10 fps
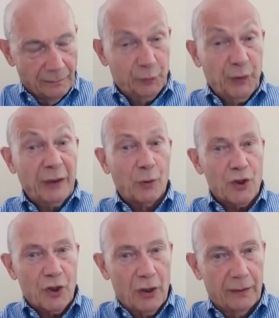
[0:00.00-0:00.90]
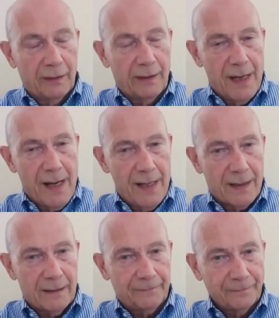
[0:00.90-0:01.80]
precaution is
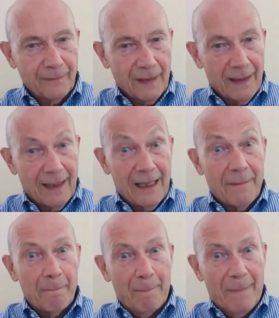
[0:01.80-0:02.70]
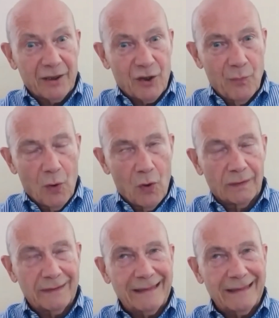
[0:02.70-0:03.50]
much more